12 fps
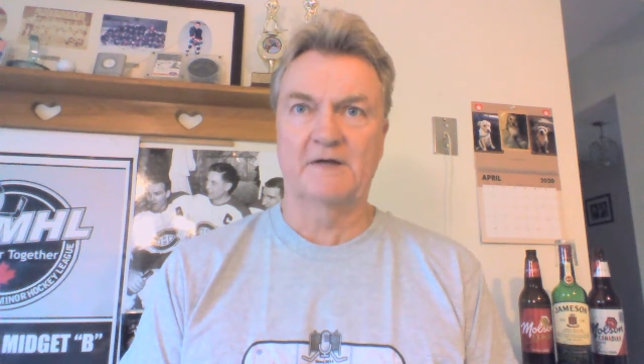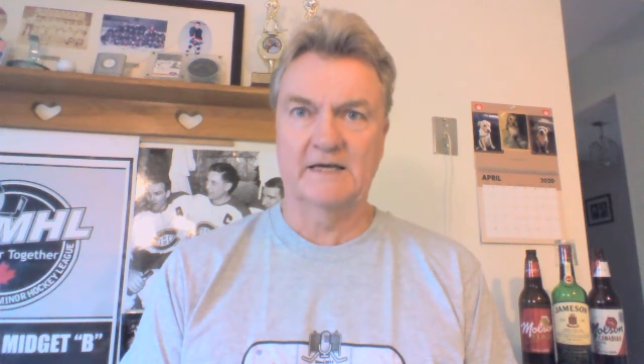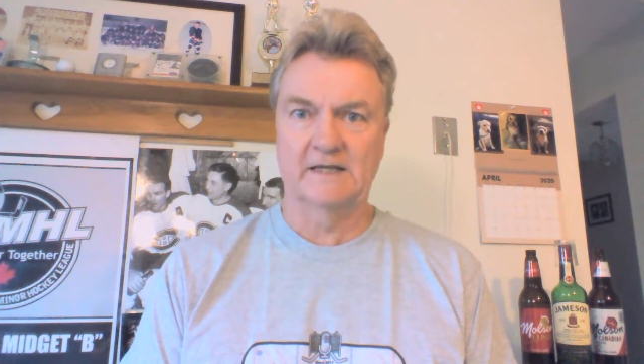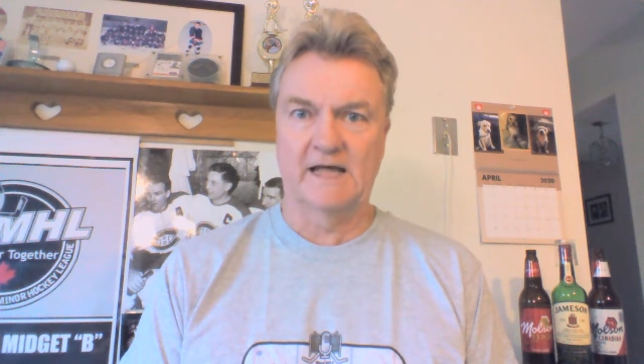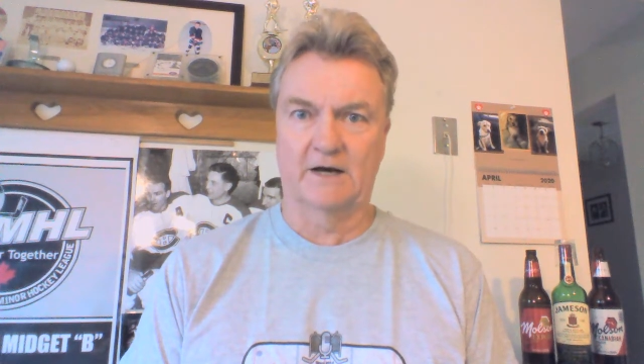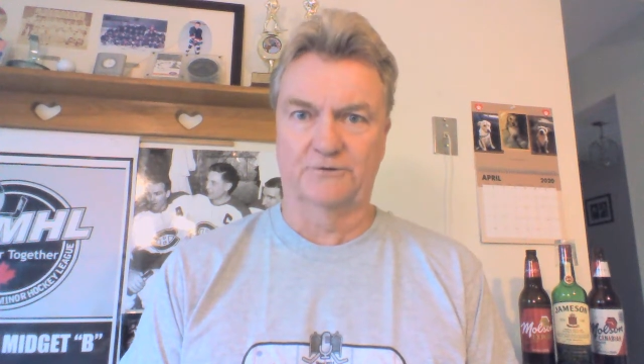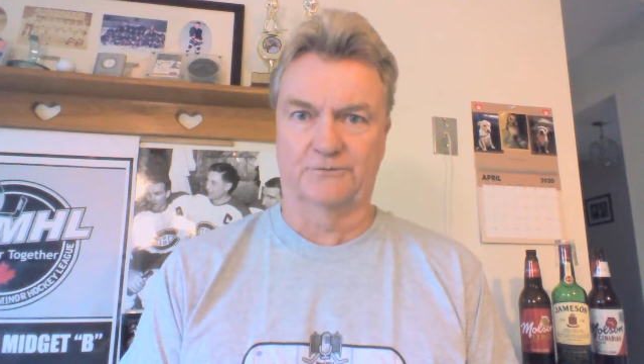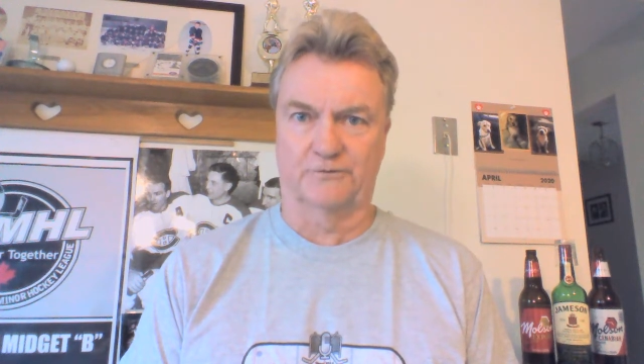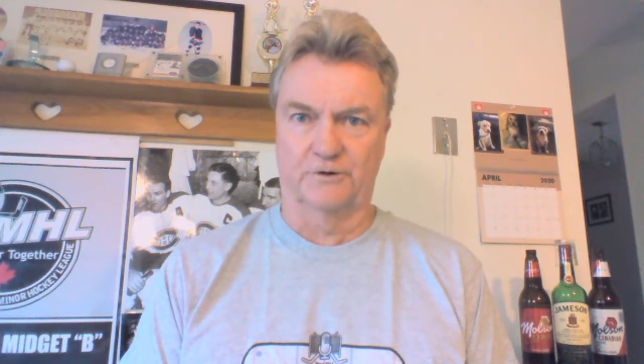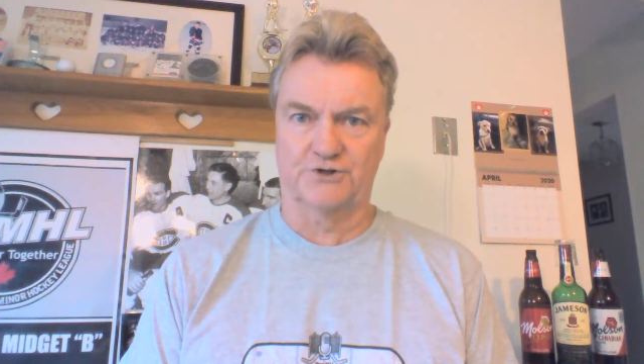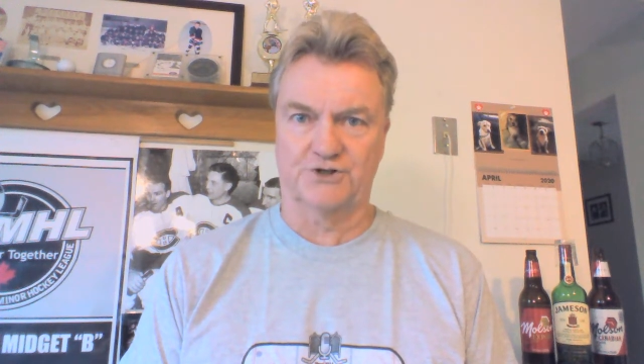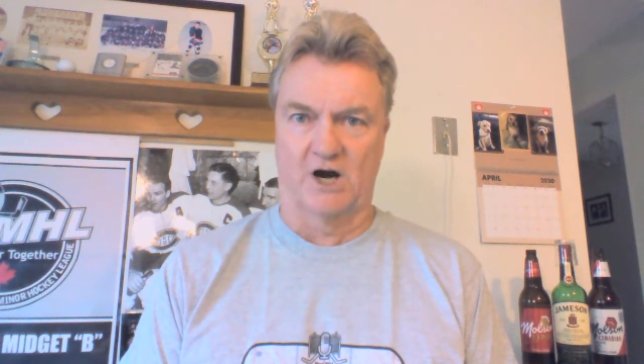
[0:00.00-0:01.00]
he allowed the
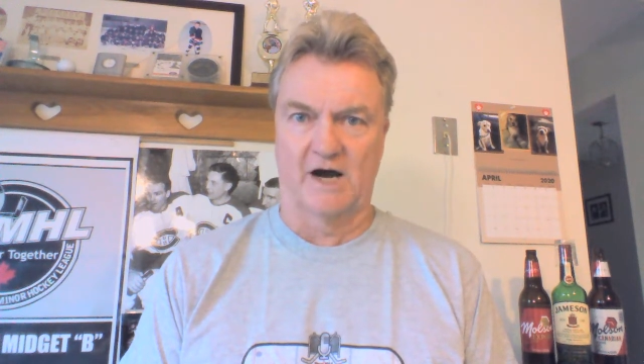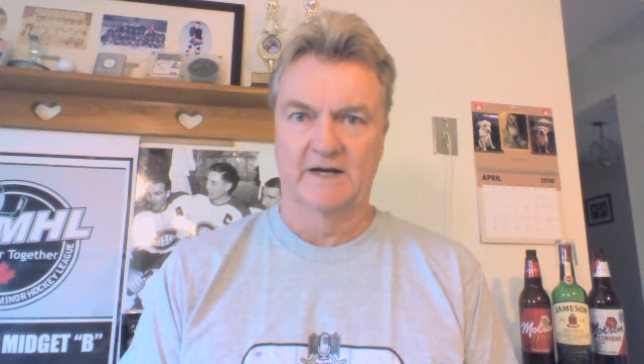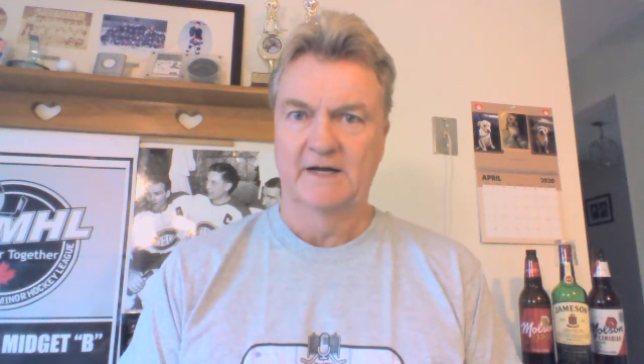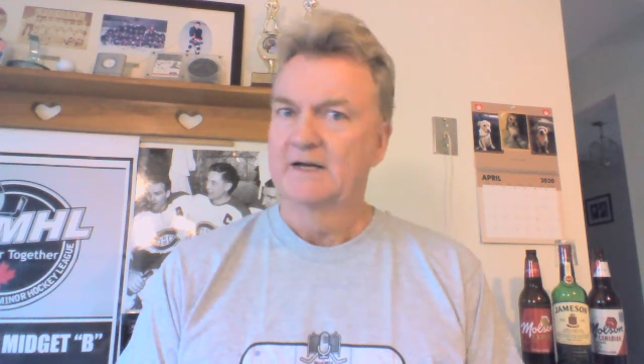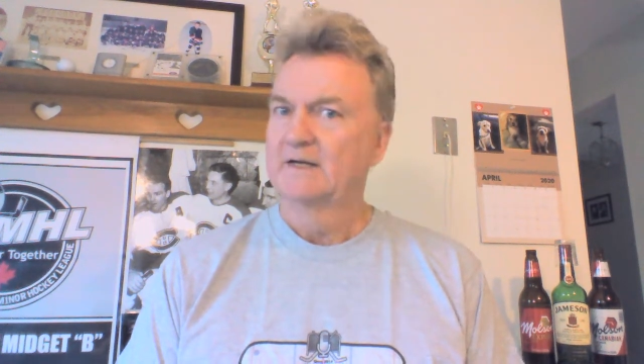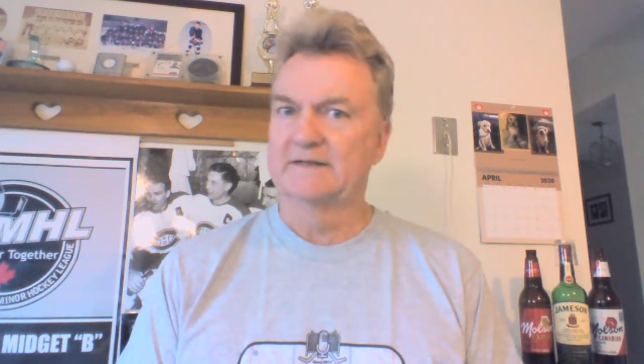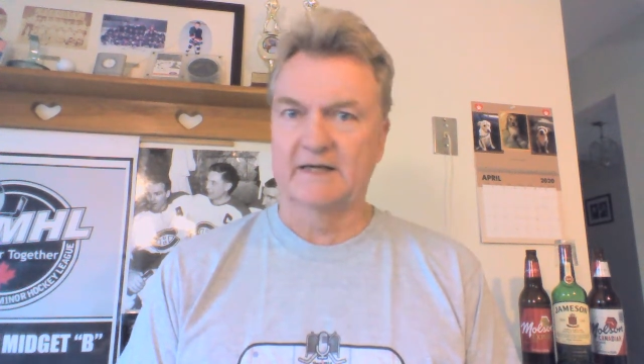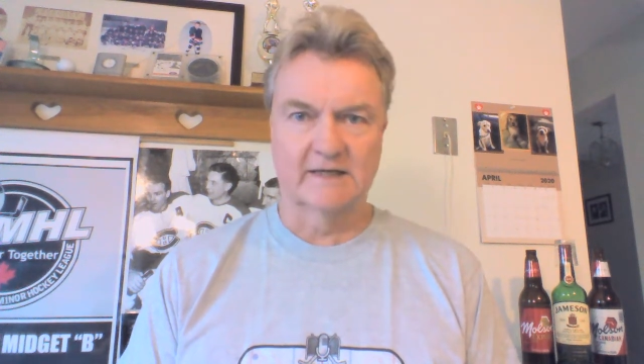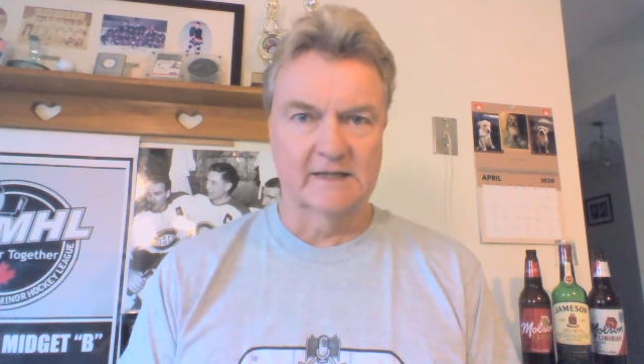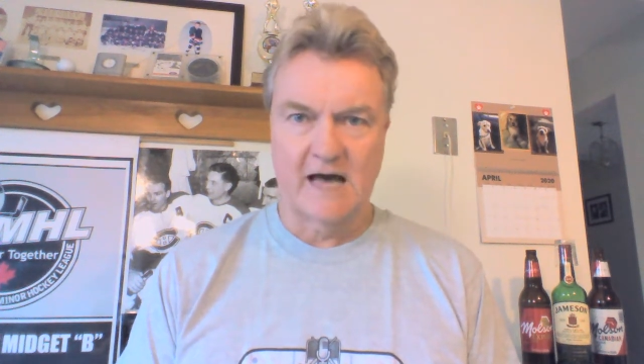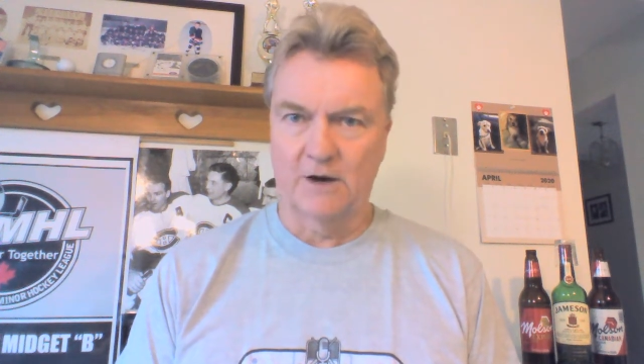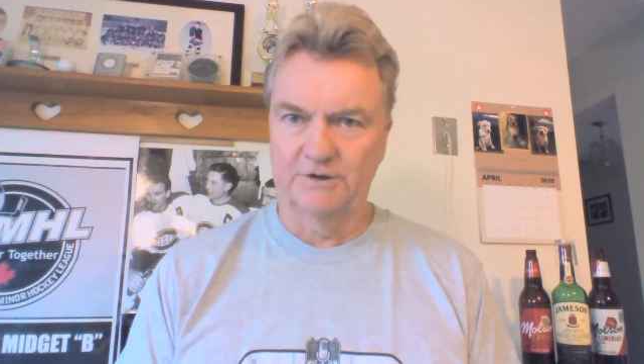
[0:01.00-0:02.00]
first shot. Didn't
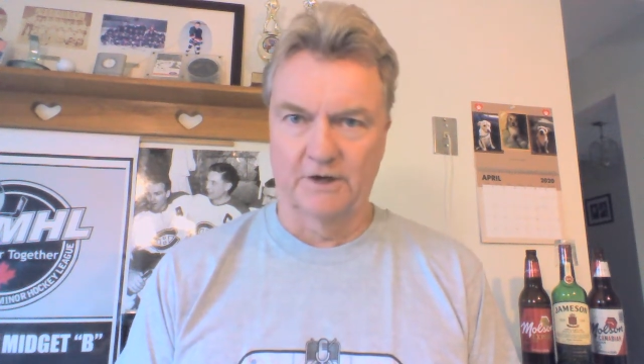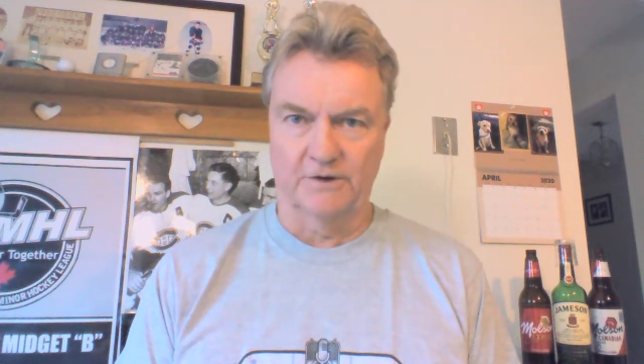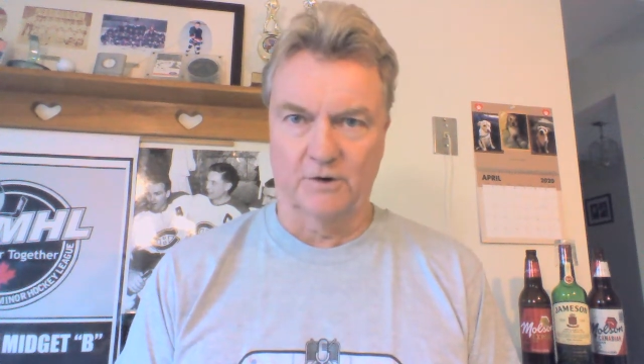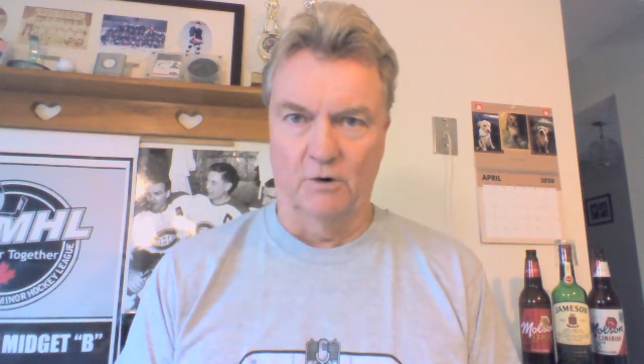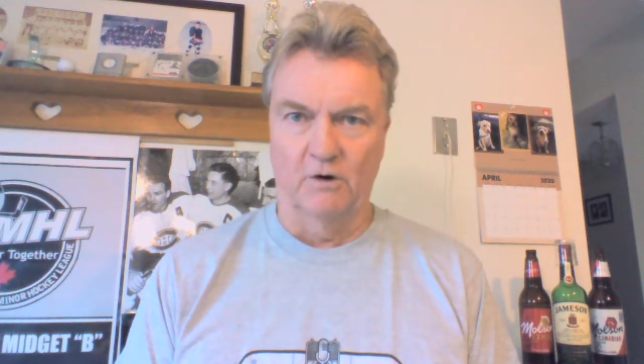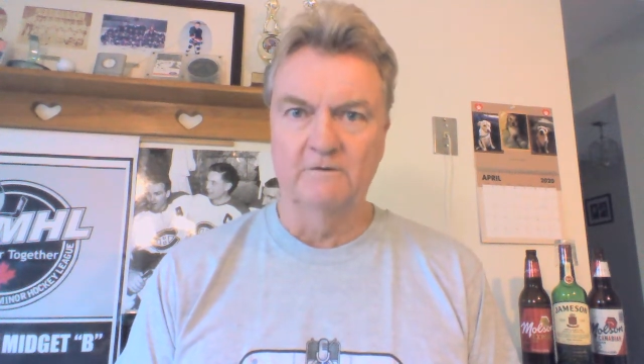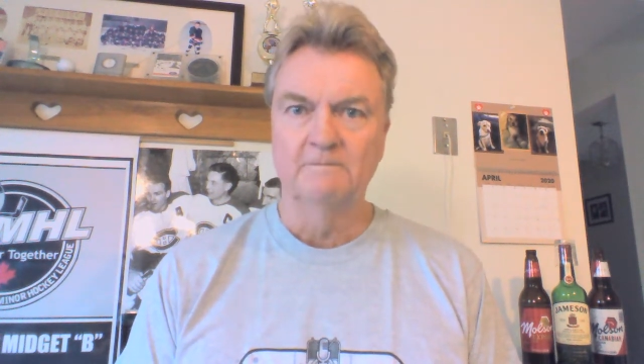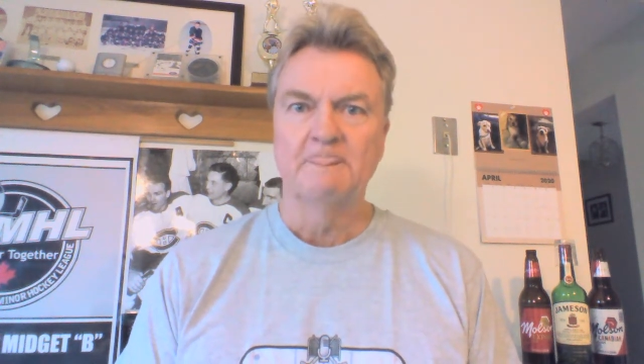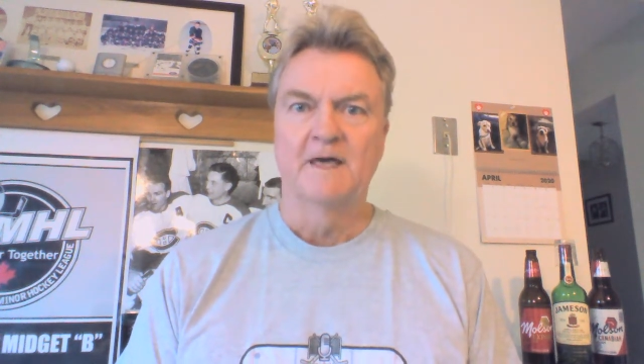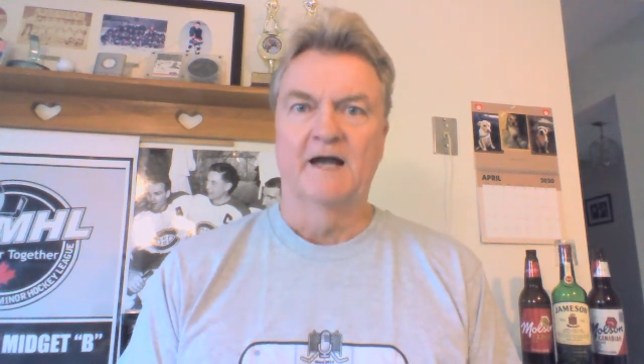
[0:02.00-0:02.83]
allow another goal.